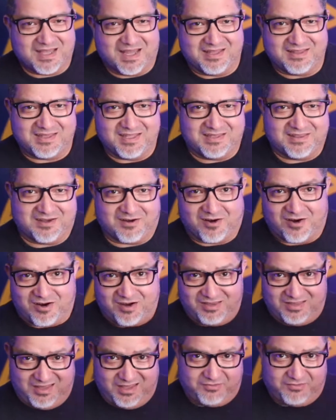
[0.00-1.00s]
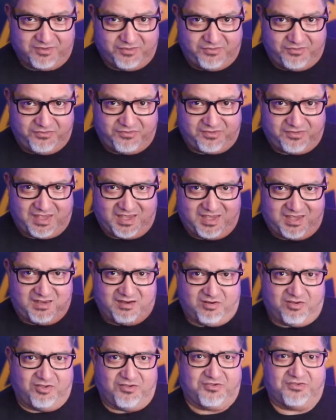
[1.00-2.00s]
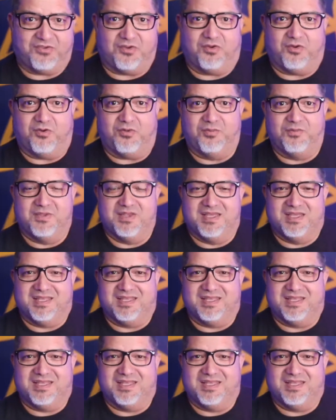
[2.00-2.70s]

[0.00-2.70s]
I think there are levels, and also